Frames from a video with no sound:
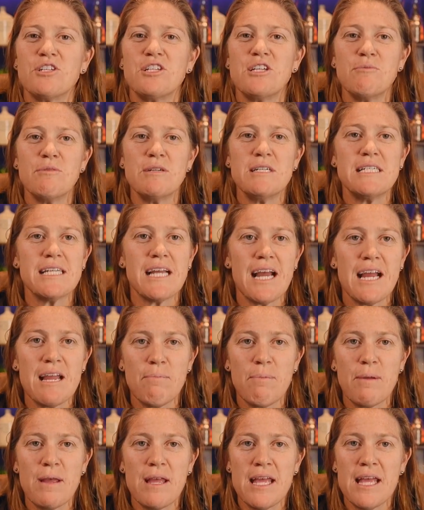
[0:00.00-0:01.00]
she would type
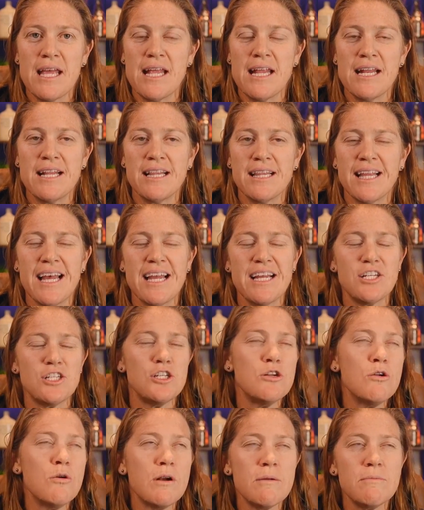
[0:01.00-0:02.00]
in like, do
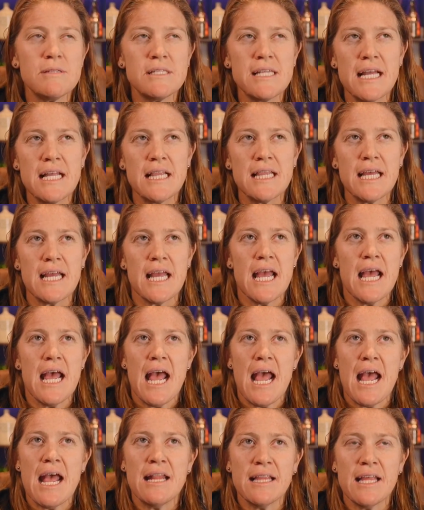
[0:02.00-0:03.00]
you know what I'm saying? Like,
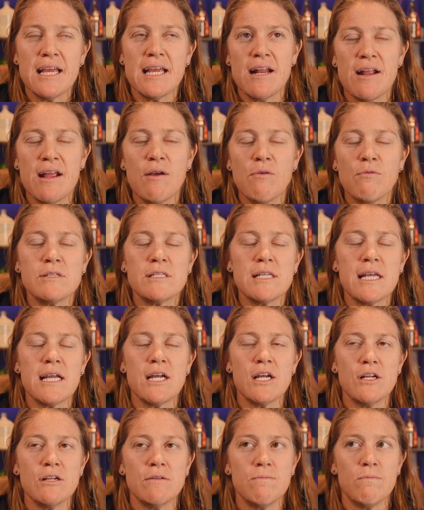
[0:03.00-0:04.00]
and it was like
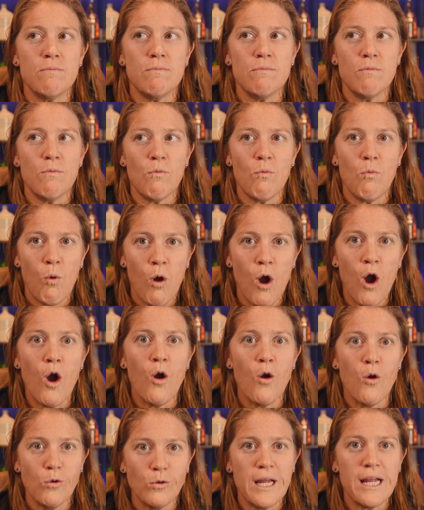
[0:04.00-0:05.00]
a,
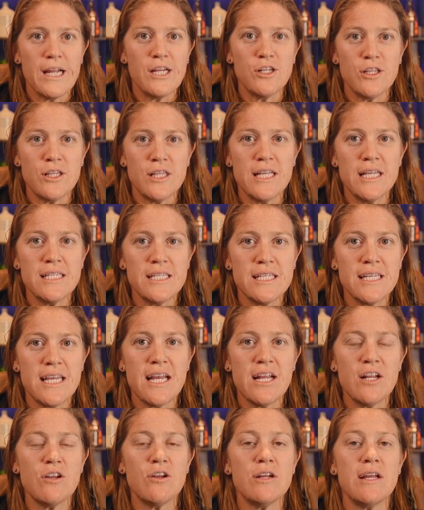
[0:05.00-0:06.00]
whoa, like this
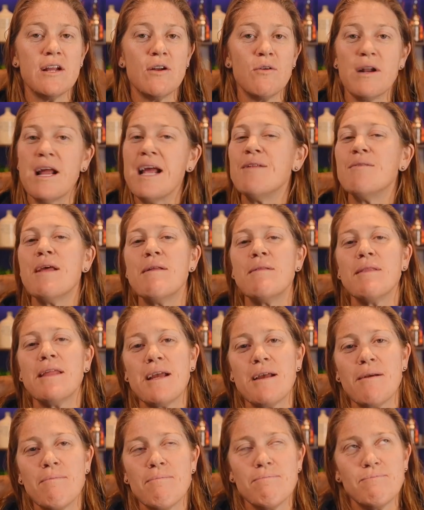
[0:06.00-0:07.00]
kid could get on and like
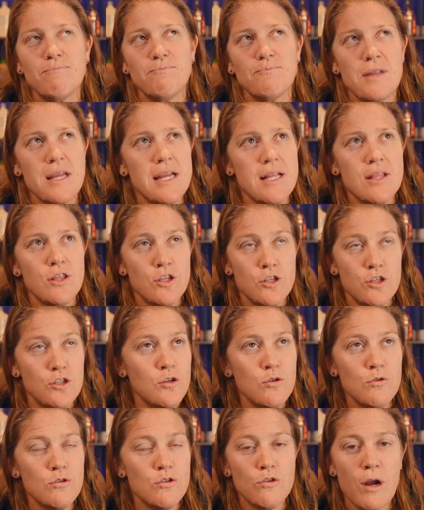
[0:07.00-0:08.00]
the
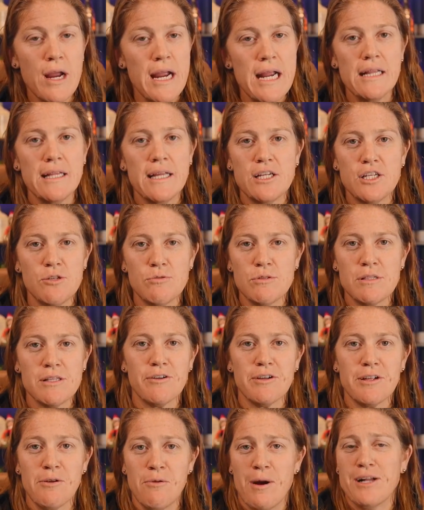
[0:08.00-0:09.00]
zoo's great. Like she was
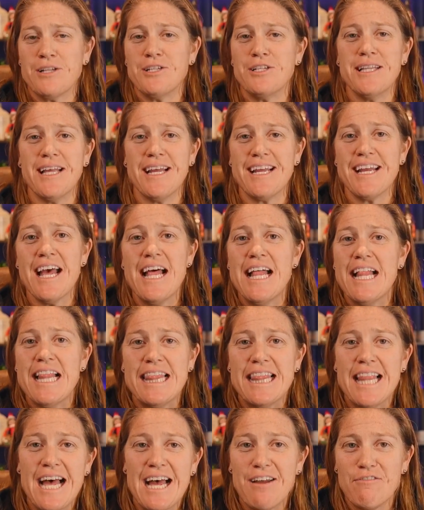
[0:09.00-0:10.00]
literally watching like
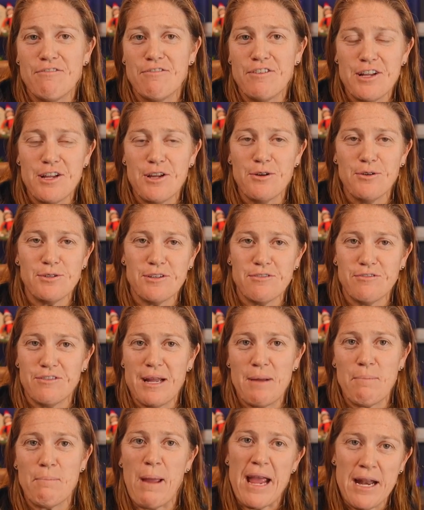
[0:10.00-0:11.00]
live videos of
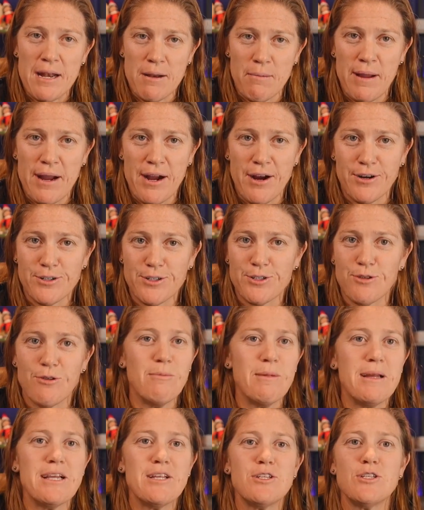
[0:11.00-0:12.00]
like panda bears. So I'm
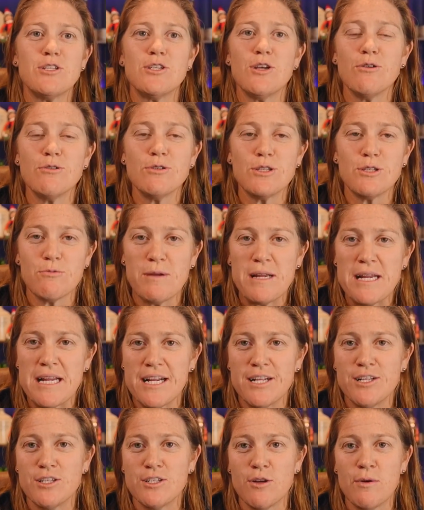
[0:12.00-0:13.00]
like, sweet
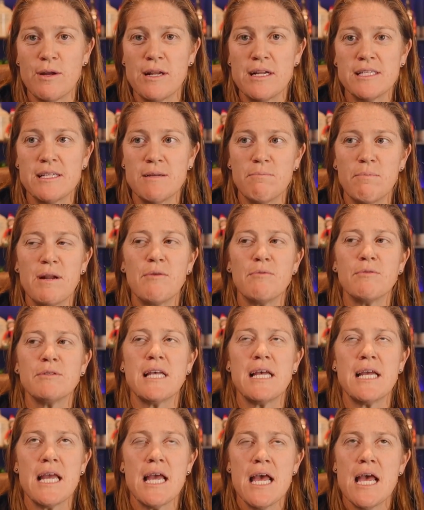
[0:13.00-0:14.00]
and so innocent, but it was
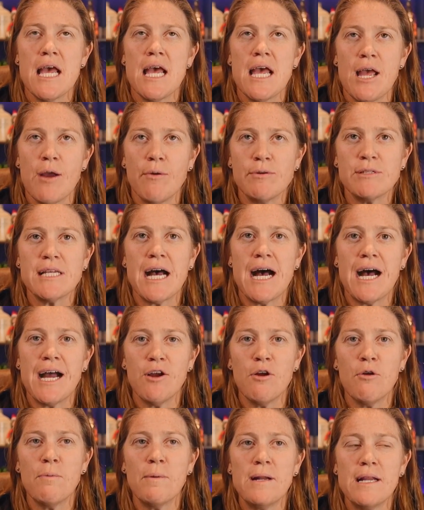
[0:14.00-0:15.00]
like, it was eye
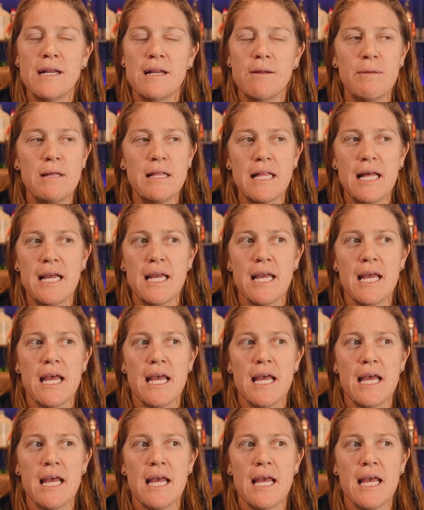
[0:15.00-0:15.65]
opening to be like,